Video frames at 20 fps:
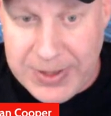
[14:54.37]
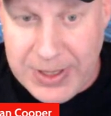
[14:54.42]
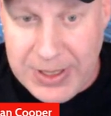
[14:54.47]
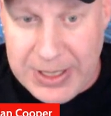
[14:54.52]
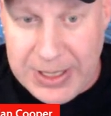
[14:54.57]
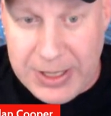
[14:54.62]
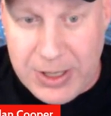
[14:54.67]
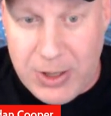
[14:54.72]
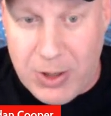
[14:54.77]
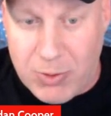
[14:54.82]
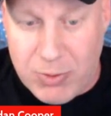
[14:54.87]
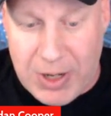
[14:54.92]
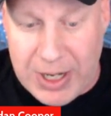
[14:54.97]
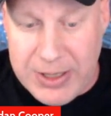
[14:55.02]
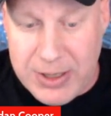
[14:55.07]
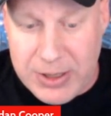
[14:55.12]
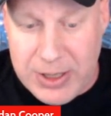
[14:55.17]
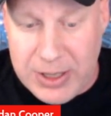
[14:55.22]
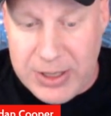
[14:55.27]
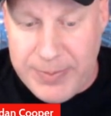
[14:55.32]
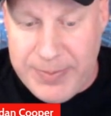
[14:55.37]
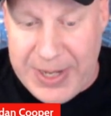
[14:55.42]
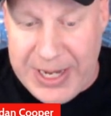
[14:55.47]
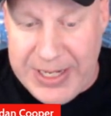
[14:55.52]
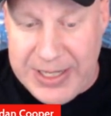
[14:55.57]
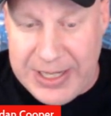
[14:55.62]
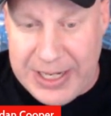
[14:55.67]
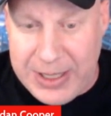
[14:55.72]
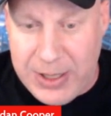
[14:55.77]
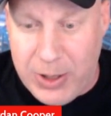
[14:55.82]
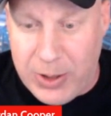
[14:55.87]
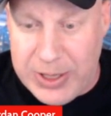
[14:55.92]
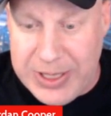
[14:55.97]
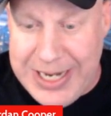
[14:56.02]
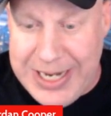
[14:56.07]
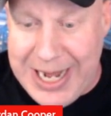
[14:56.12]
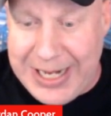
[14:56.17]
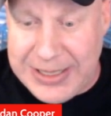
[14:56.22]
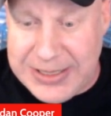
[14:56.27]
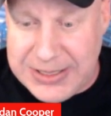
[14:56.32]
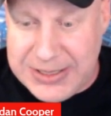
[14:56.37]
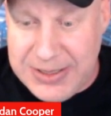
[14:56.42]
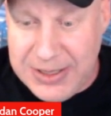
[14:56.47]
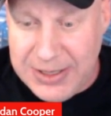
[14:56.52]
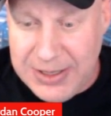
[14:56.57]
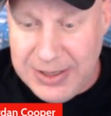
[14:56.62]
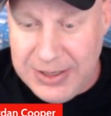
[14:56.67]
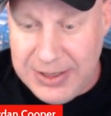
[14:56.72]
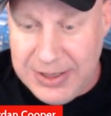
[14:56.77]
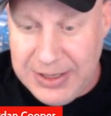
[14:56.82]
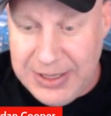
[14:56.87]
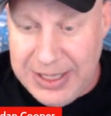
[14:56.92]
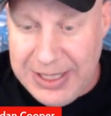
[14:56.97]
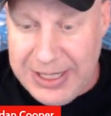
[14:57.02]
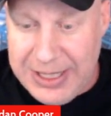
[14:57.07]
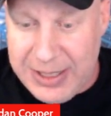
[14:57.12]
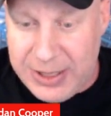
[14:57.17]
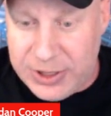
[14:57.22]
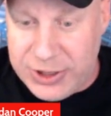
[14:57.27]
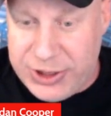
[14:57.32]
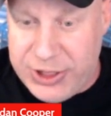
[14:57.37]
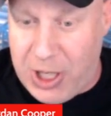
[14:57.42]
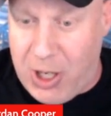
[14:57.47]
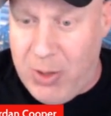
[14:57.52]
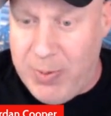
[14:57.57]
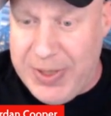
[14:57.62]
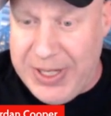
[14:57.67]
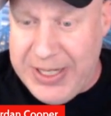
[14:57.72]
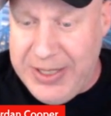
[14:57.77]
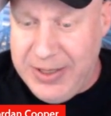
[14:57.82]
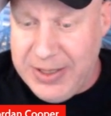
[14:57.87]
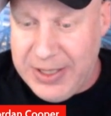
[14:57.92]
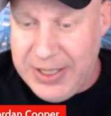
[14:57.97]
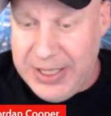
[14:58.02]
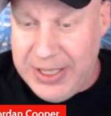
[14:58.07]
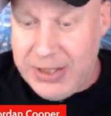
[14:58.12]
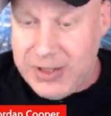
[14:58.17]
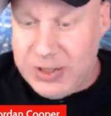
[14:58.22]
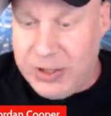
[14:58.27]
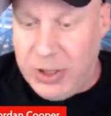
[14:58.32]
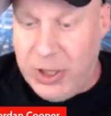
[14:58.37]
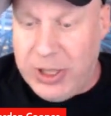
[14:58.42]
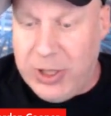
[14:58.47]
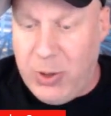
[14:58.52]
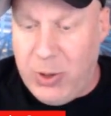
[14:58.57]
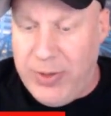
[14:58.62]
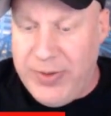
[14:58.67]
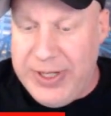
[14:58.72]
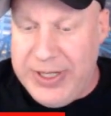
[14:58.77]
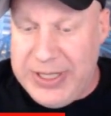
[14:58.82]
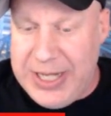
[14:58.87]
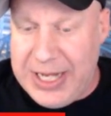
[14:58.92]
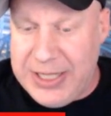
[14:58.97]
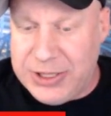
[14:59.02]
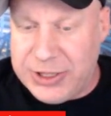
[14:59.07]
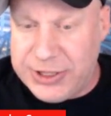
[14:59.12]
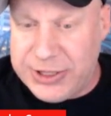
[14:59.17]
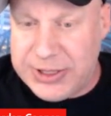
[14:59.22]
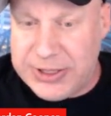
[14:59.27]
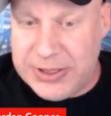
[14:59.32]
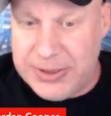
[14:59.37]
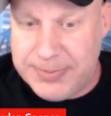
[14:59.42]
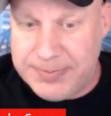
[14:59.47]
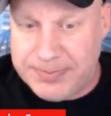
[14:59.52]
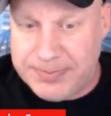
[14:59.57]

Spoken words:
And I can go right on Unabated. I go to next. And it'll show me, look at all these edges,